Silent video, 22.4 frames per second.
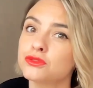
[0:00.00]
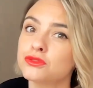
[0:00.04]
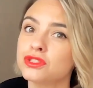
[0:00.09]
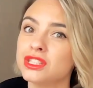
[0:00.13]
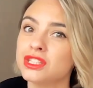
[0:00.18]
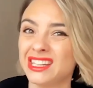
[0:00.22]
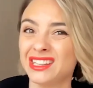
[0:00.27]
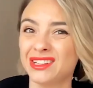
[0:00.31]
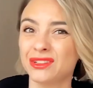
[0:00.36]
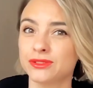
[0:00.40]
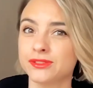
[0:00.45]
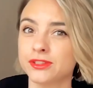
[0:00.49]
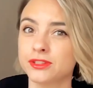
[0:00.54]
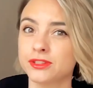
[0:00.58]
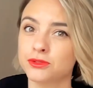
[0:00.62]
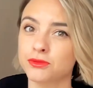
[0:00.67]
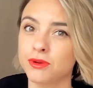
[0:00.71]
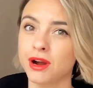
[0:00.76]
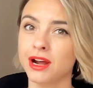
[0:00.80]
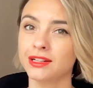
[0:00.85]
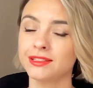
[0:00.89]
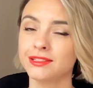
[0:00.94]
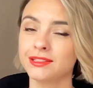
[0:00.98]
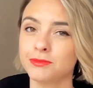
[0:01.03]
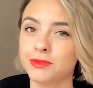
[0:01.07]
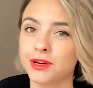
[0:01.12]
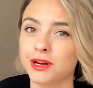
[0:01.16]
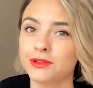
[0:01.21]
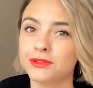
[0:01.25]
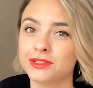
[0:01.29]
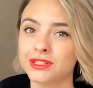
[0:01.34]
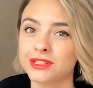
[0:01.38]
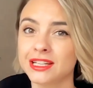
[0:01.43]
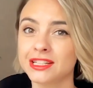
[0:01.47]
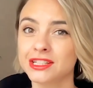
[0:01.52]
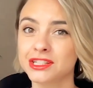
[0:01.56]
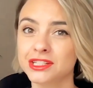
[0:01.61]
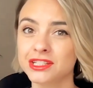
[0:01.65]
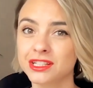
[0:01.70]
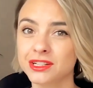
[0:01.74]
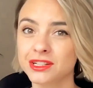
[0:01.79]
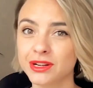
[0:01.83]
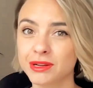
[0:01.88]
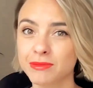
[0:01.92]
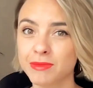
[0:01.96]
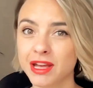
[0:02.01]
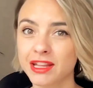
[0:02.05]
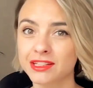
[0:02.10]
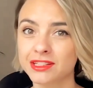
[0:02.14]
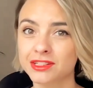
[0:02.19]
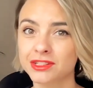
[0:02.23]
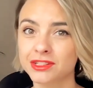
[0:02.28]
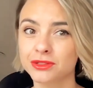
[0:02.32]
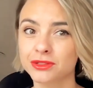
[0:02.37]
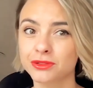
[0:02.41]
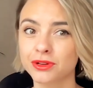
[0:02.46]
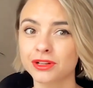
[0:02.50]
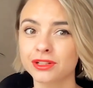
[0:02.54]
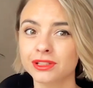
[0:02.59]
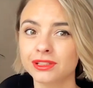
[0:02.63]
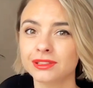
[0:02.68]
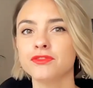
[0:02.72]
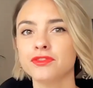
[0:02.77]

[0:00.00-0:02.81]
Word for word: deconstruct about the engineering manager role.